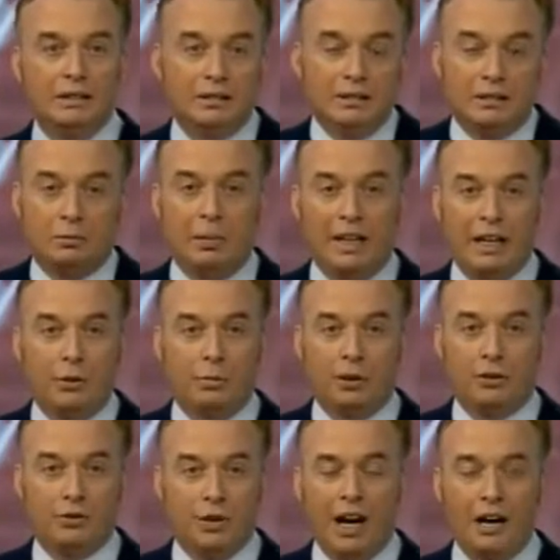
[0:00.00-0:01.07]
It's been
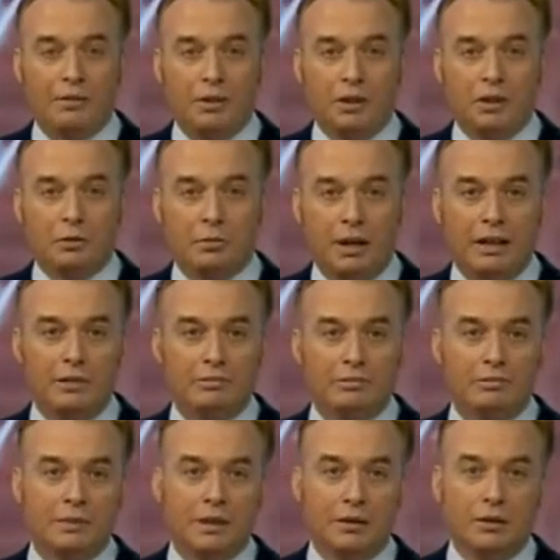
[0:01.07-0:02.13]
helping drivers, but
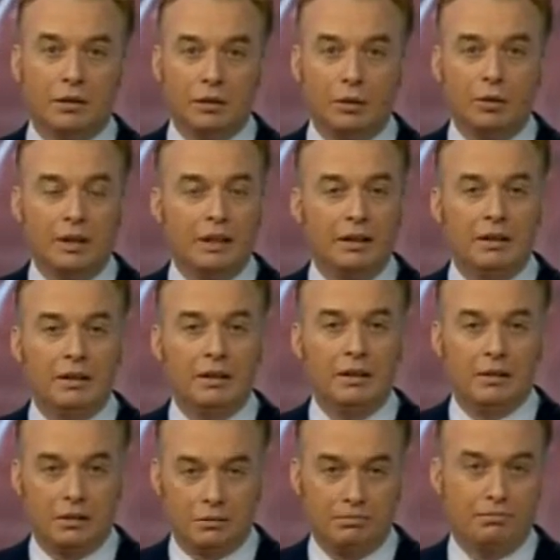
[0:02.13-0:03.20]
well, the loonie
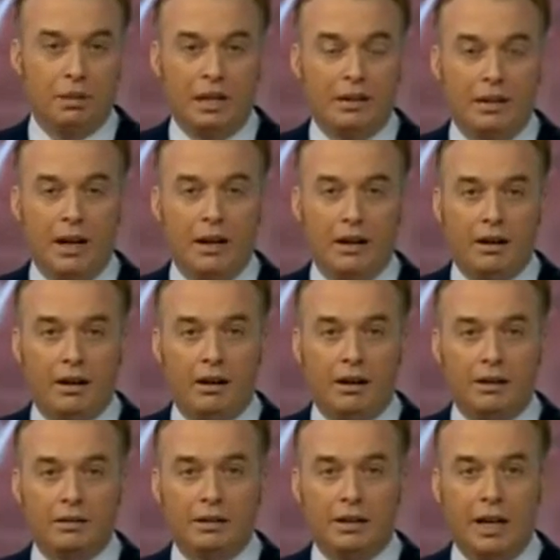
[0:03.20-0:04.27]
is being hit
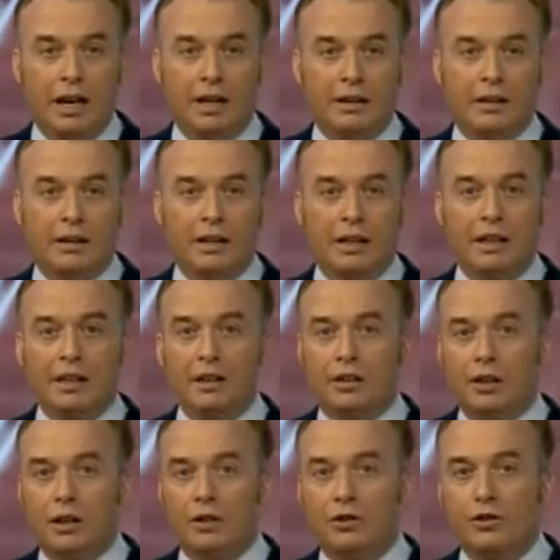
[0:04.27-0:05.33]
hard. Today, the Canadian
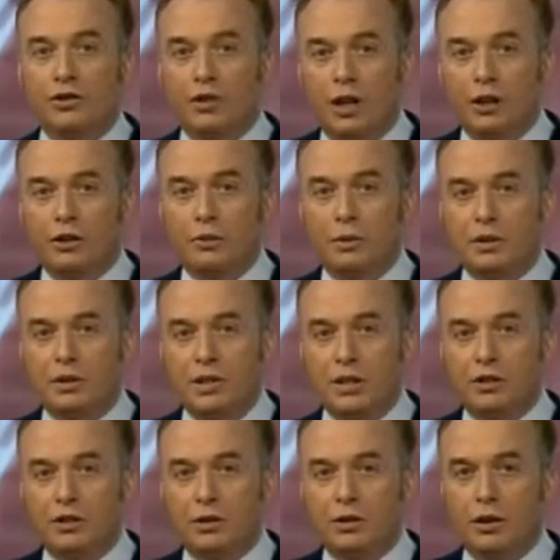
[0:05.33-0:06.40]
dollar sunk to a
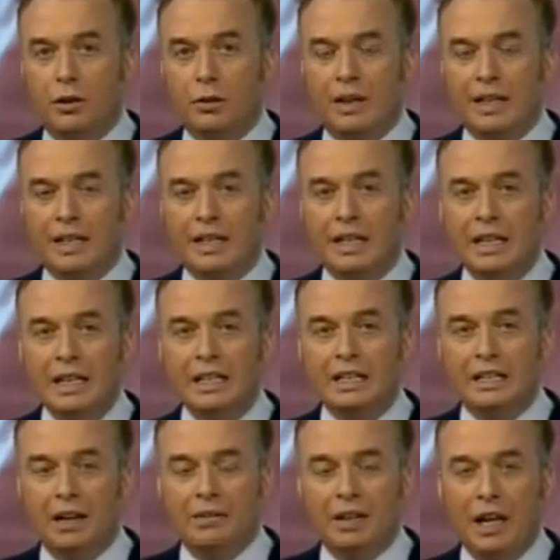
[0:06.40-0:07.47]
6-year low, hitting
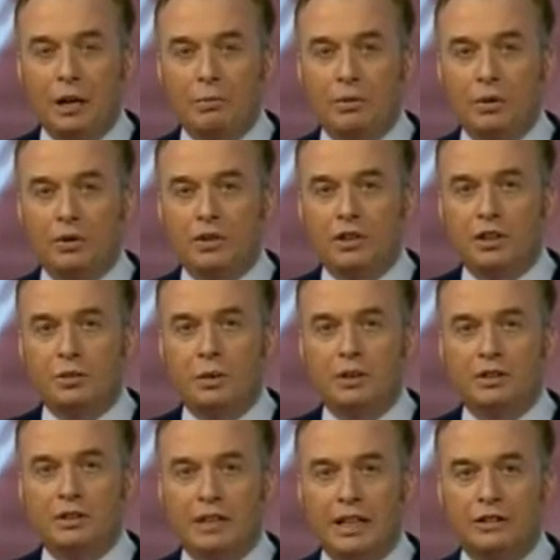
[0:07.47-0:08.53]

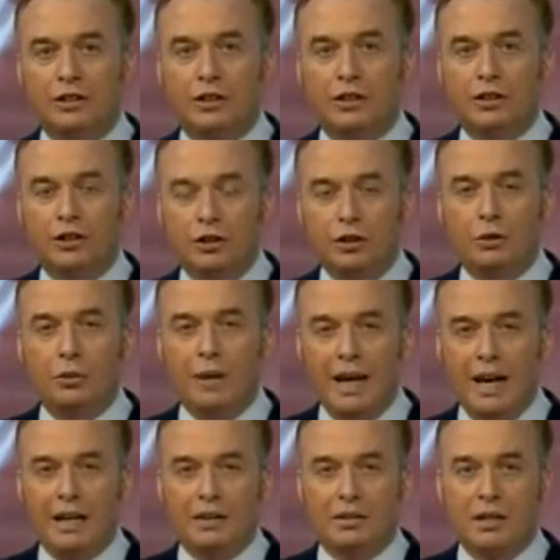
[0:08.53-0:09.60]
78.61 cents
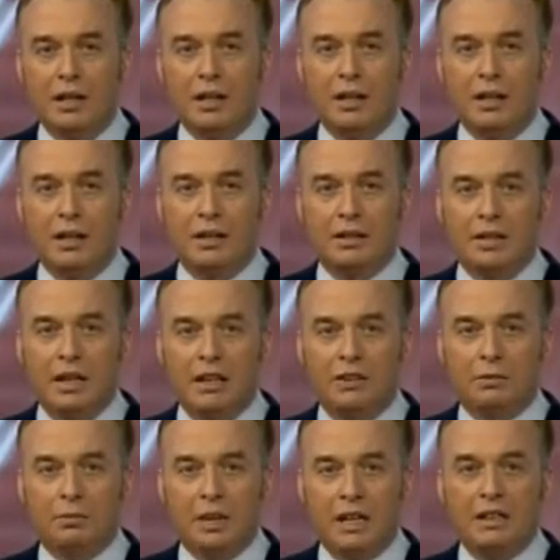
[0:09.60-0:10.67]
U.S.
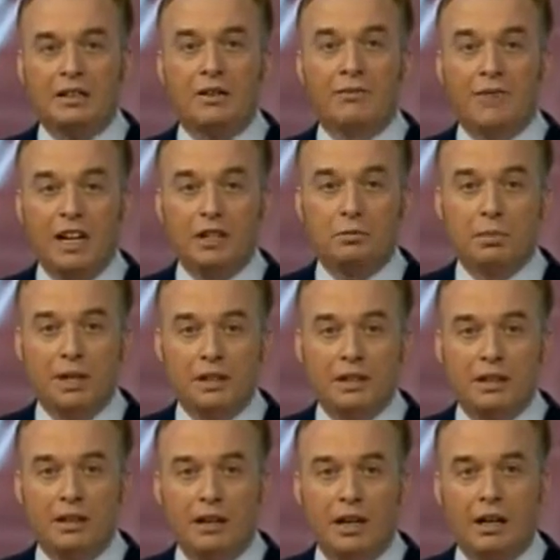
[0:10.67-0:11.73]
Executive Vice
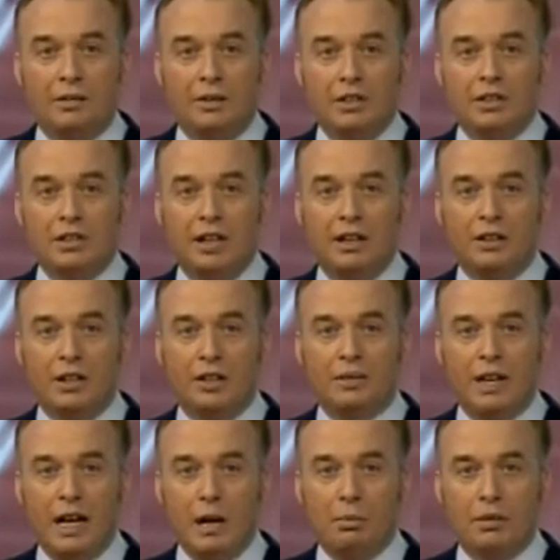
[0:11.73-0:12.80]
President of
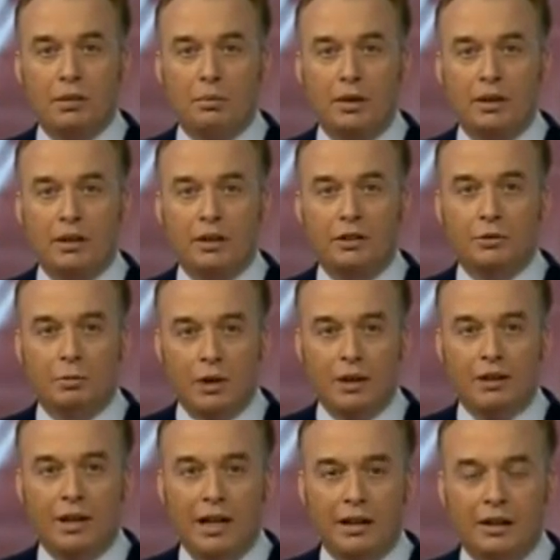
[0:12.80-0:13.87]
CHF Capital Markets,
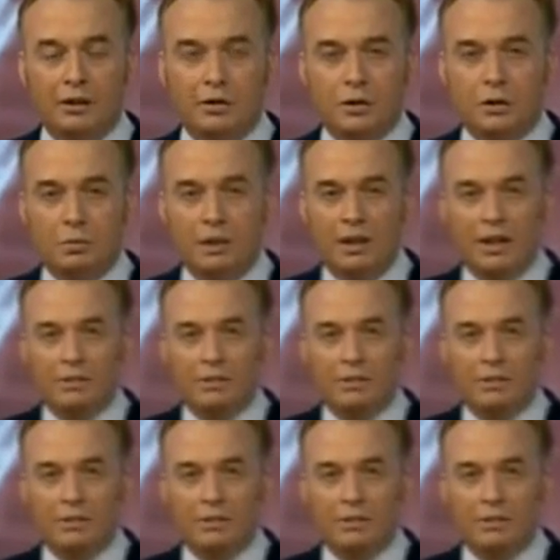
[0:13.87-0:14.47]
Mark Lackey, joins me